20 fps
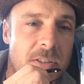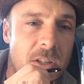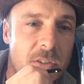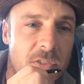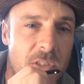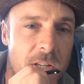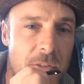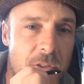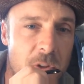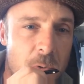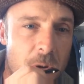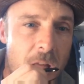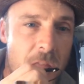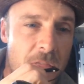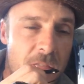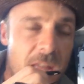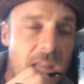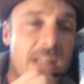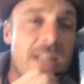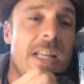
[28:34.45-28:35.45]
doesn't hit the ground,
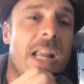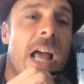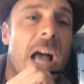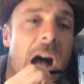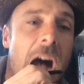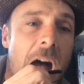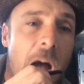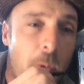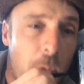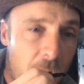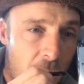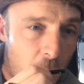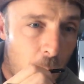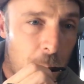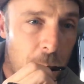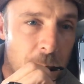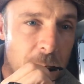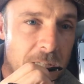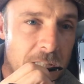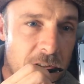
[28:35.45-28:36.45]
then I will
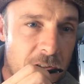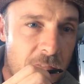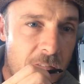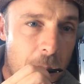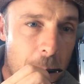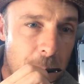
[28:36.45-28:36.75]
help him get into